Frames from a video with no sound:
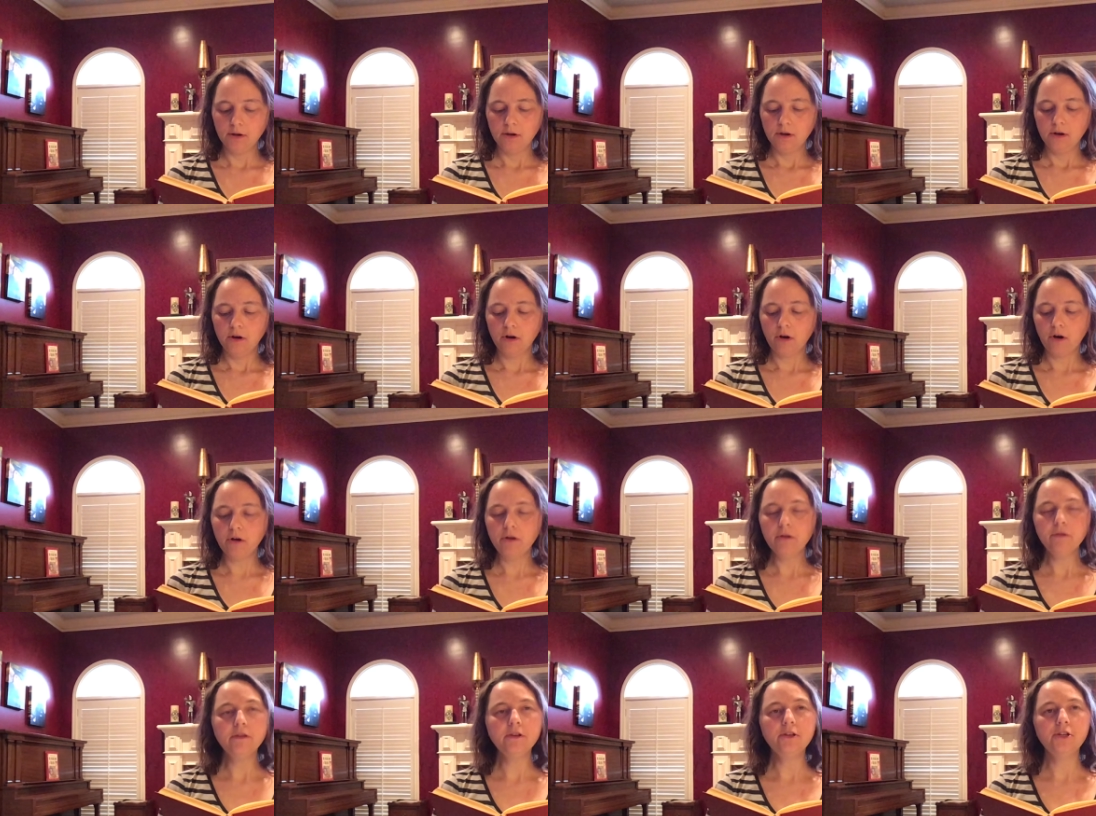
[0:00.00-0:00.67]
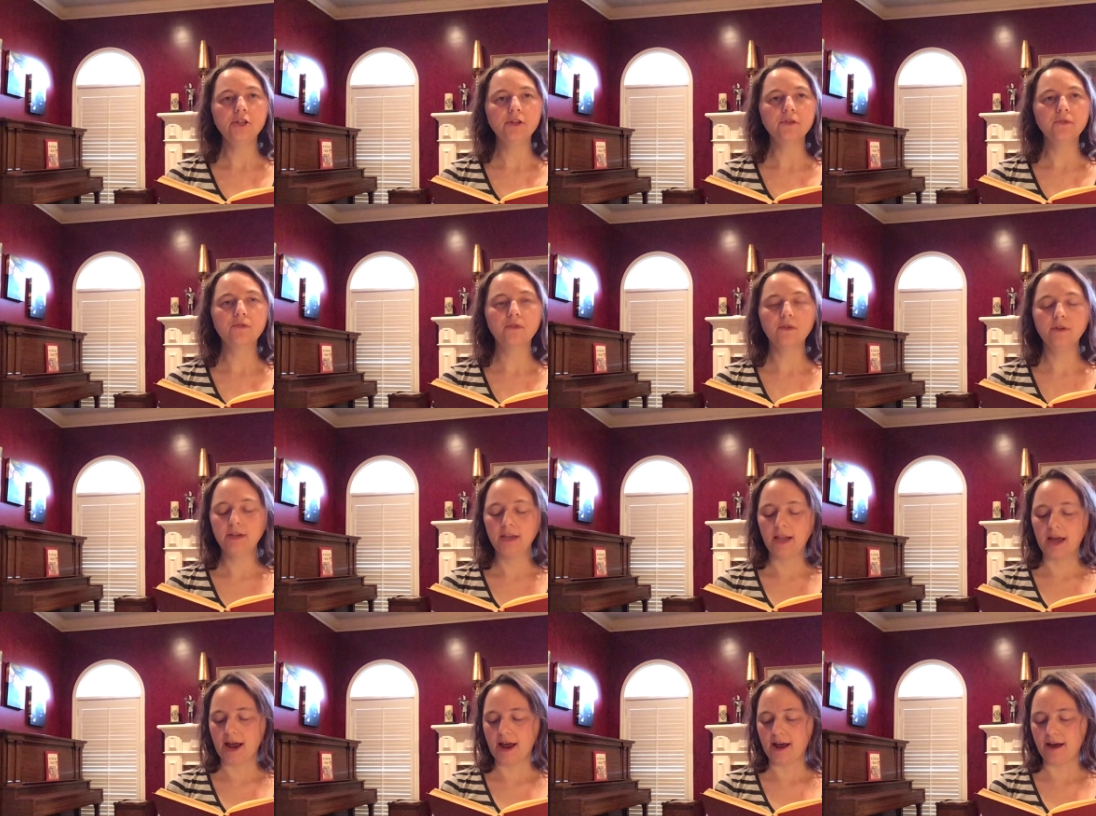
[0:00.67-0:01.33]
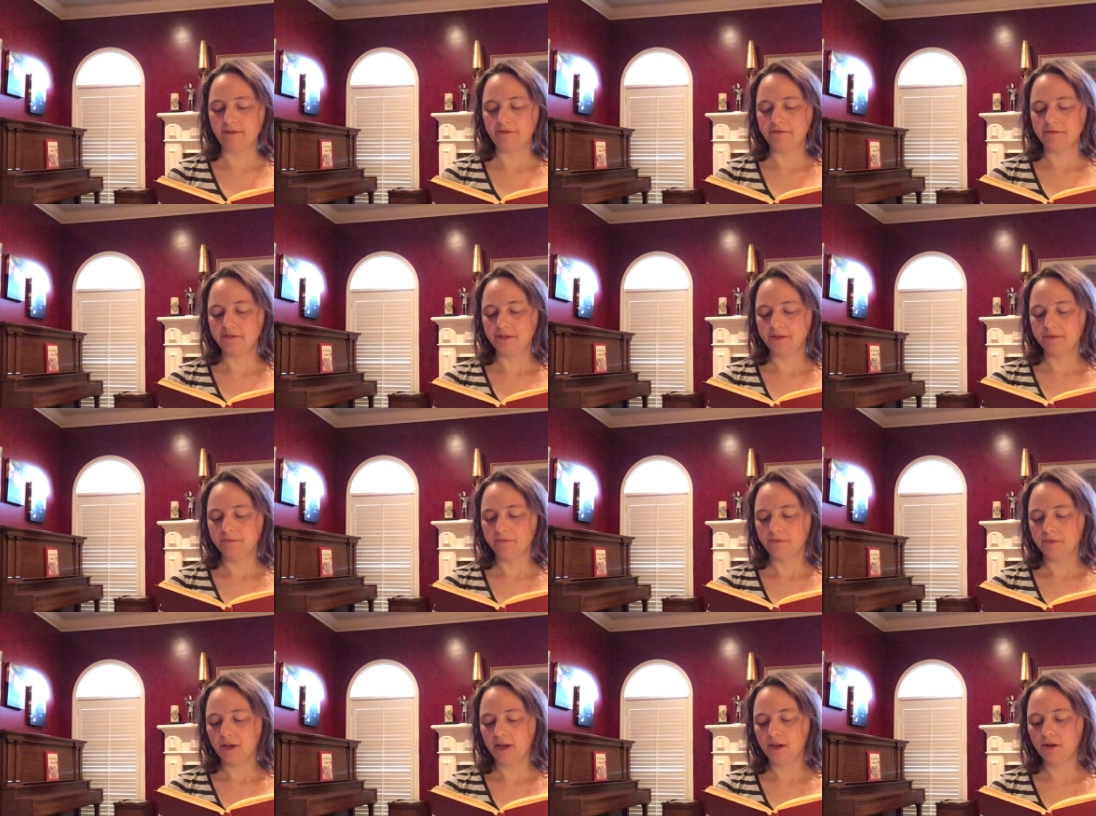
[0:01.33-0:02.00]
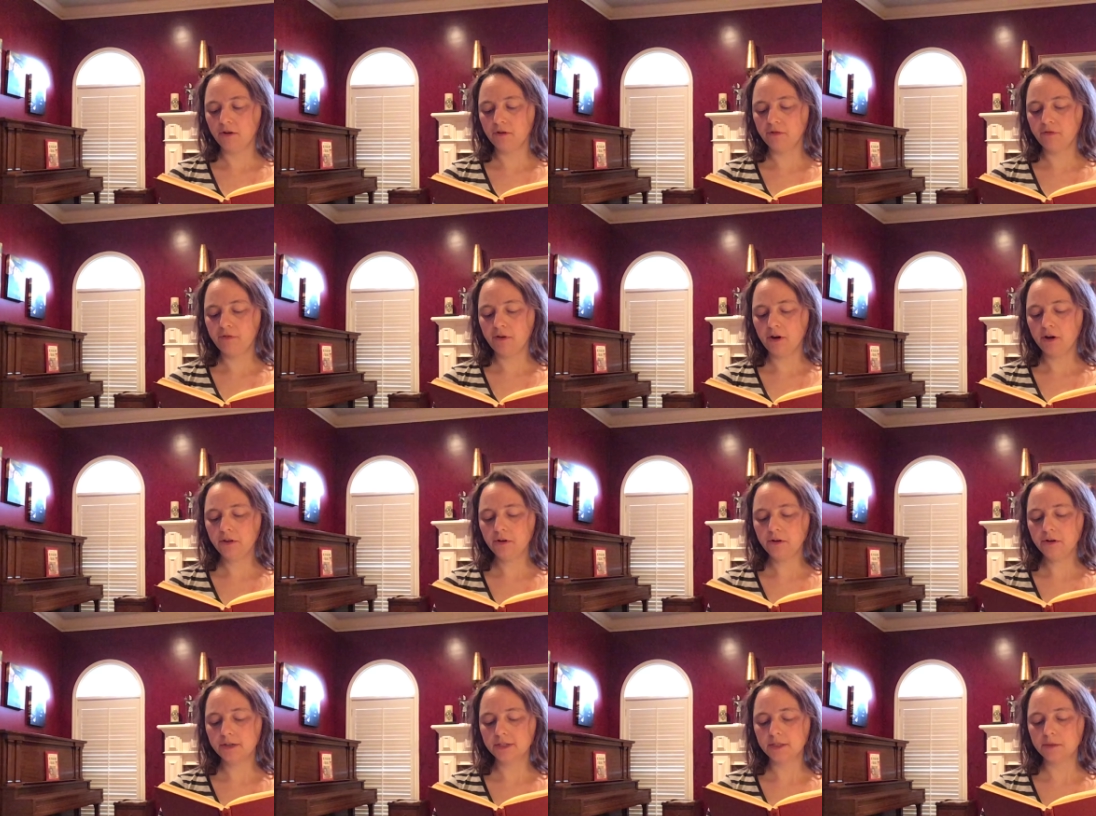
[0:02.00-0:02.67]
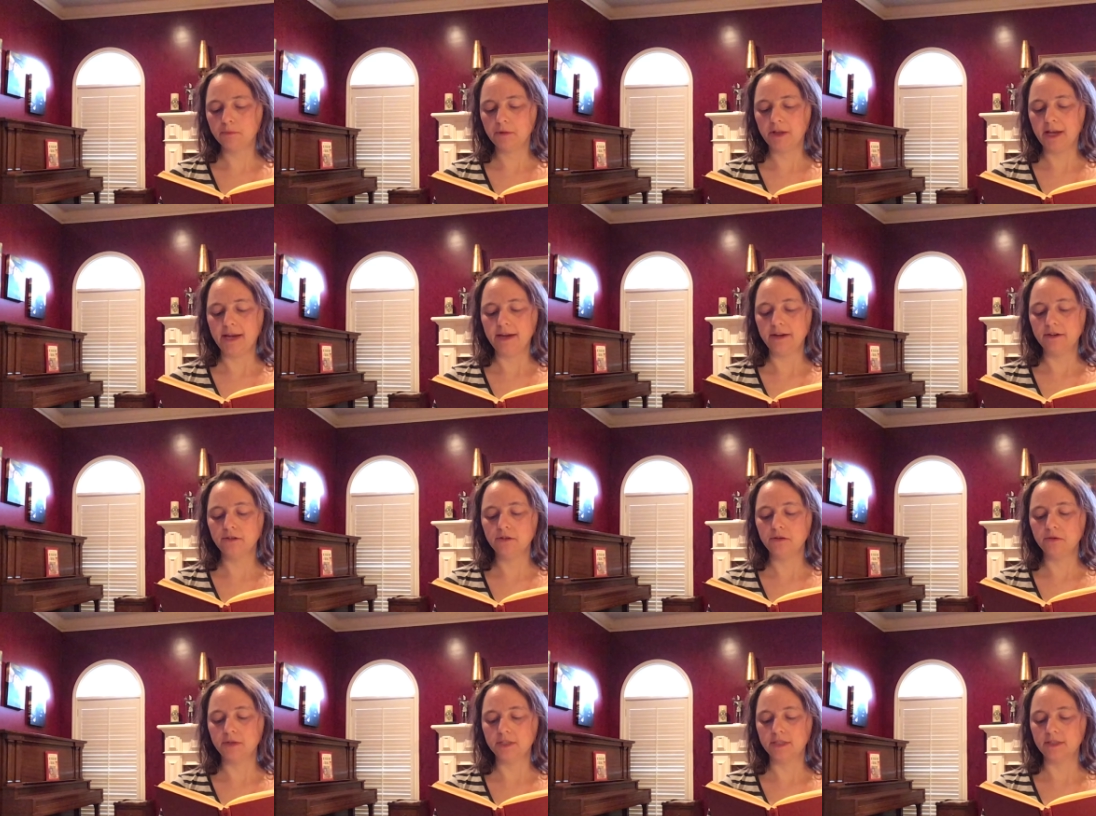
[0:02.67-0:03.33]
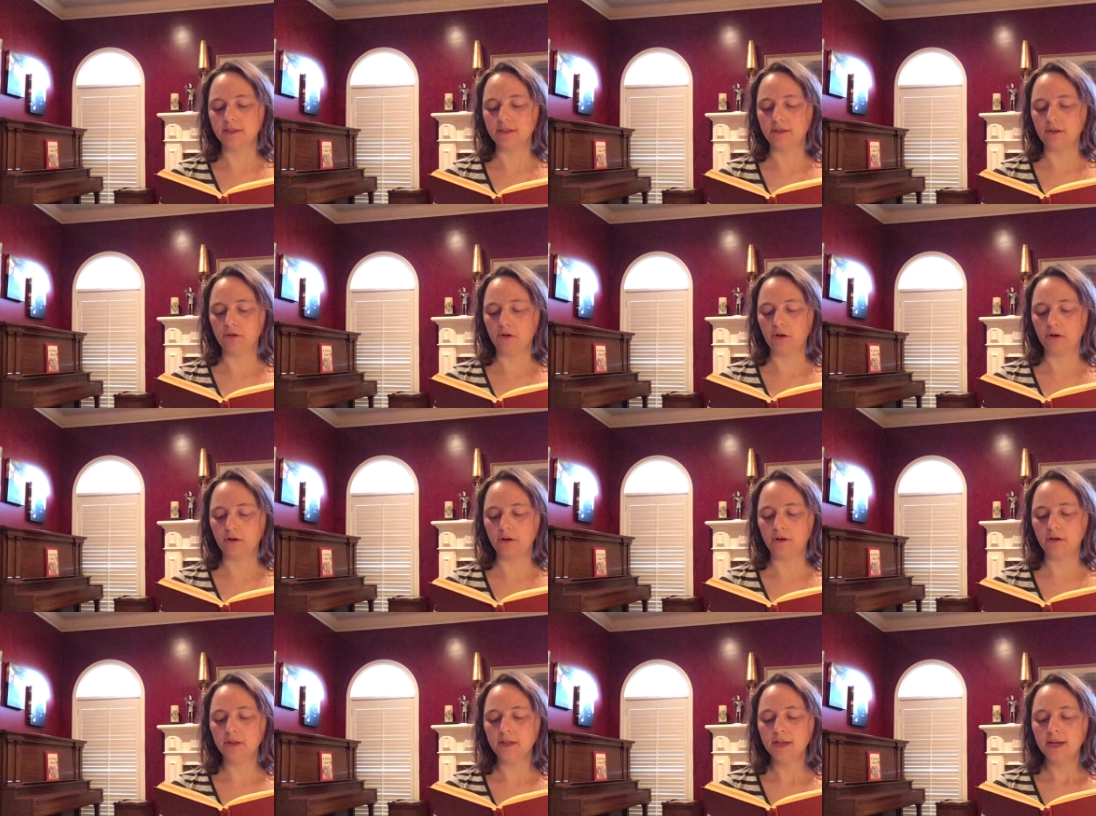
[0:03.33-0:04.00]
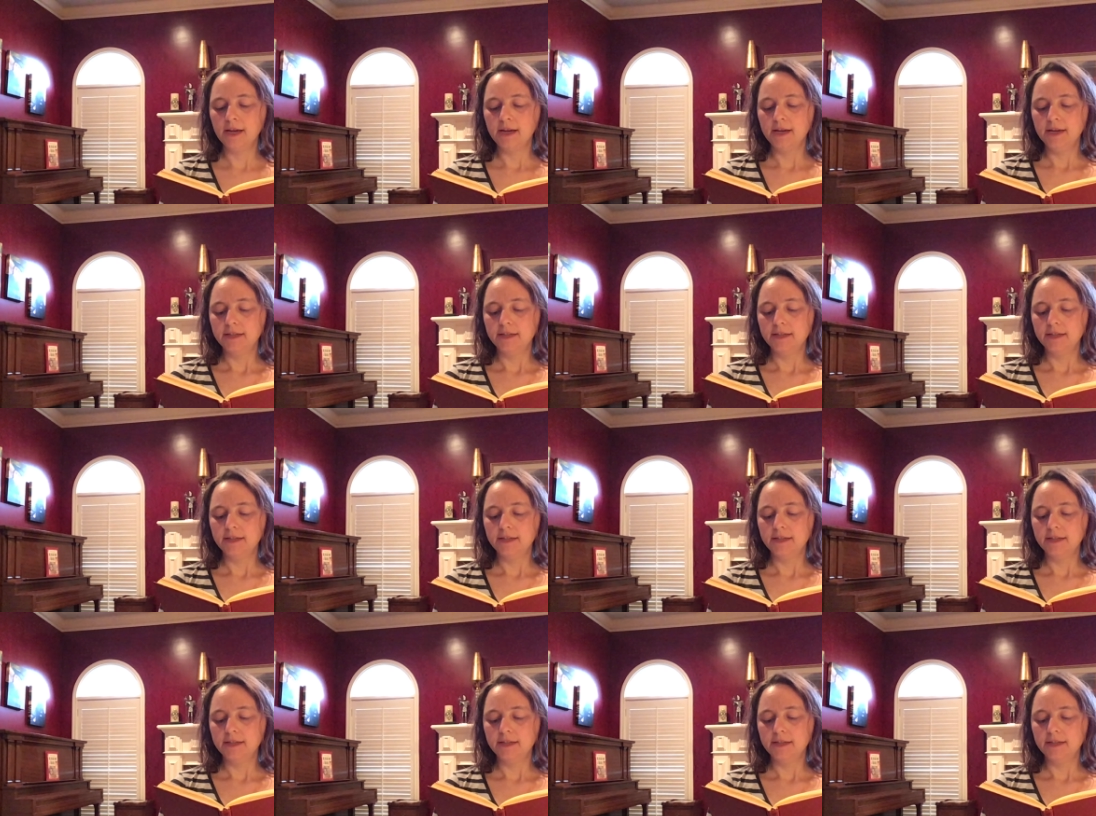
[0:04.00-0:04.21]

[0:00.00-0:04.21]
All the children laughed, and her father explained to his little girl